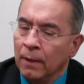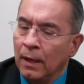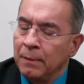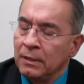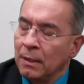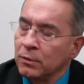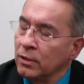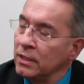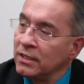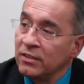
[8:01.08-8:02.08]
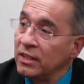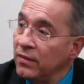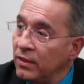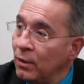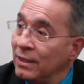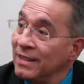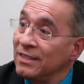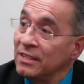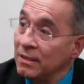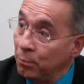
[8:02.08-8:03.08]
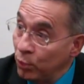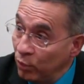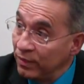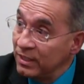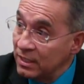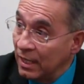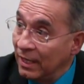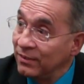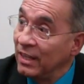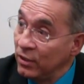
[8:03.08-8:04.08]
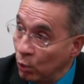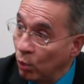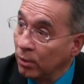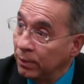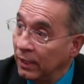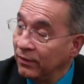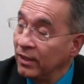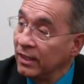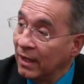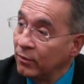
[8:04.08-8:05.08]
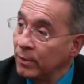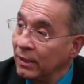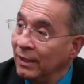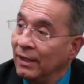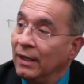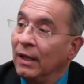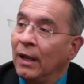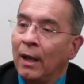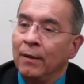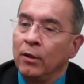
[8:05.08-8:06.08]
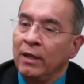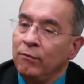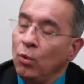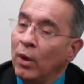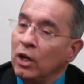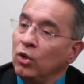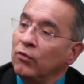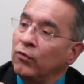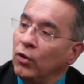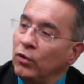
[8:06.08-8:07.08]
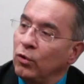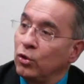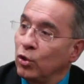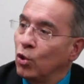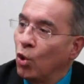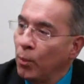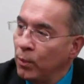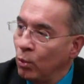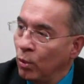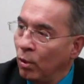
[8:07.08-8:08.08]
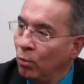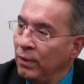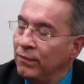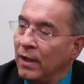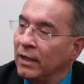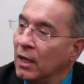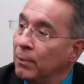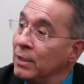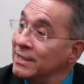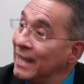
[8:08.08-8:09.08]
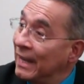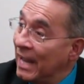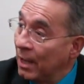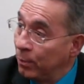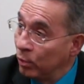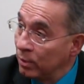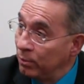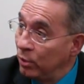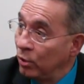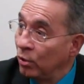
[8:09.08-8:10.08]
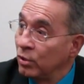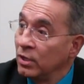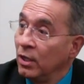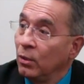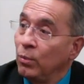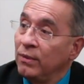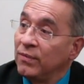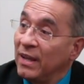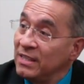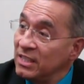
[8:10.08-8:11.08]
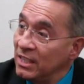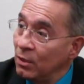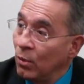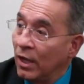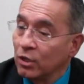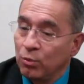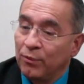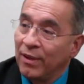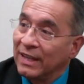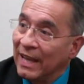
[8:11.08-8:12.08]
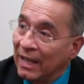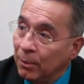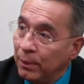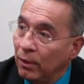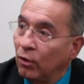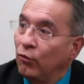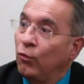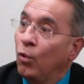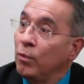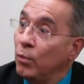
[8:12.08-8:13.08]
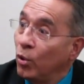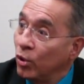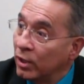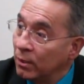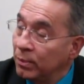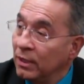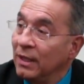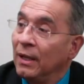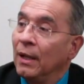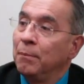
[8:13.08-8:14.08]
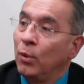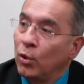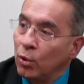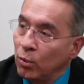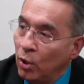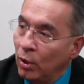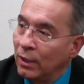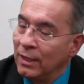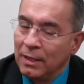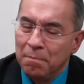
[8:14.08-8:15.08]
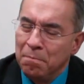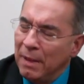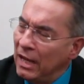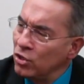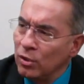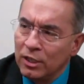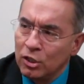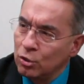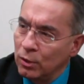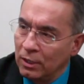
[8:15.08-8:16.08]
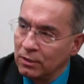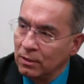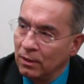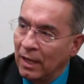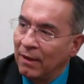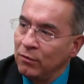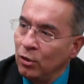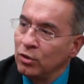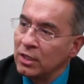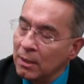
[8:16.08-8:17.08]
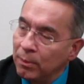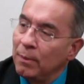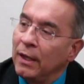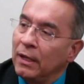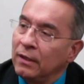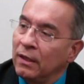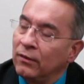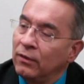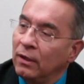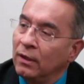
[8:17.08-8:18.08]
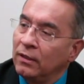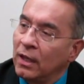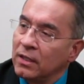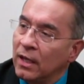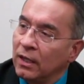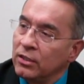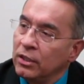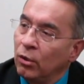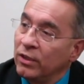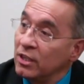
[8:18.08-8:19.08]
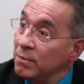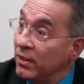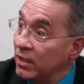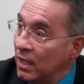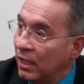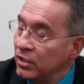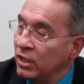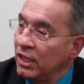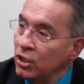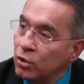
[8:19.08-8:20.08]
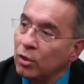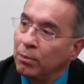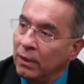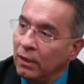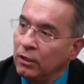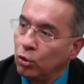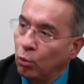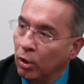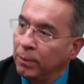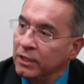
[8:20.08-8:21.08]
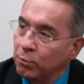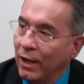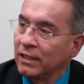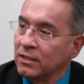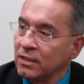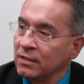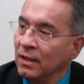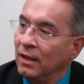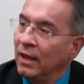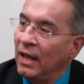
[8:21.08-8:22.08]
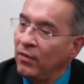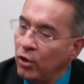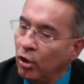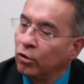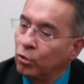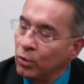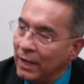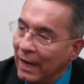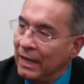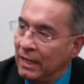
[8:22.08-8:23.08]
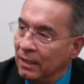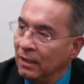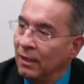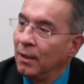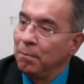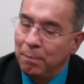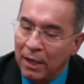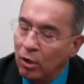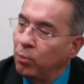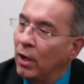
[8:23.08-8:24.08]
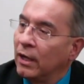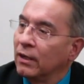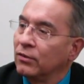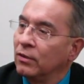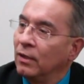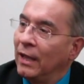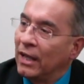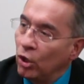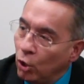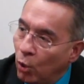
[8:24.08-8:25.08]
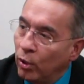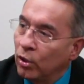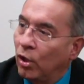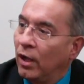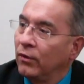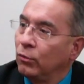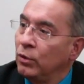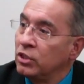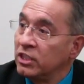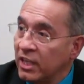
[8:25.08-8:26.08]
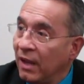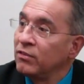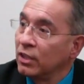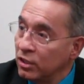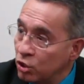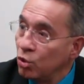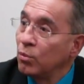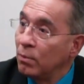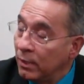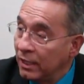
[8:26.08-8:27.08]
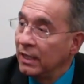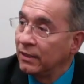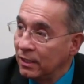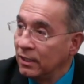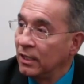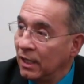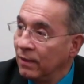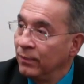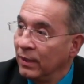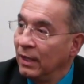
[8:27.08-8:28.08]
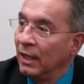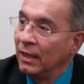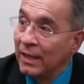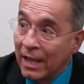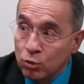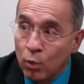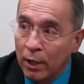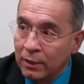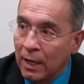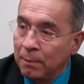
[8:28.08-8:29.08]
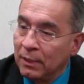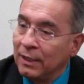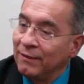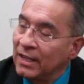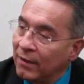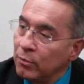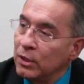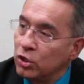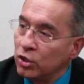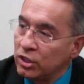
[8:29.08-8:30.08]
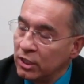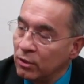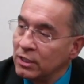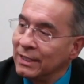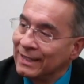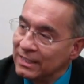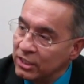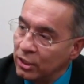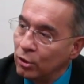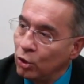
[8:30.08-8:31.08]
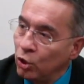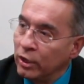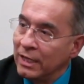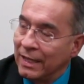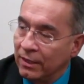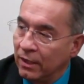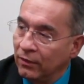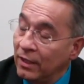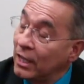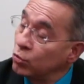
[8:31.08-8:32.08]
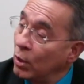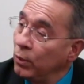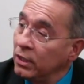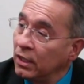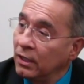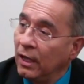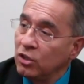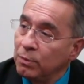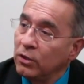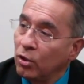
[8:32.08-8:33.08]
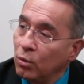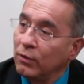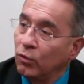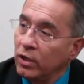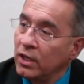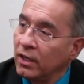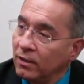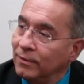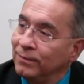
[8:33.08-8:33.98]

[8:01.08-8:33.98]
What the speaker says: isn't a theory. This is proven science in the workplace, in government. If you want to look further into the corporate world, we find companies like Apple Computers, we find Xerox, we find Caterpillar, Ford Motor Company, Motorola. Major industries have used and implemented this technology or this methodology into workplace practices, and they're creating better products at a lower cost, which saves the consumer money at the end of the day. That's why I believe government should seriously consider looking at this, and that's why we did HB 3149.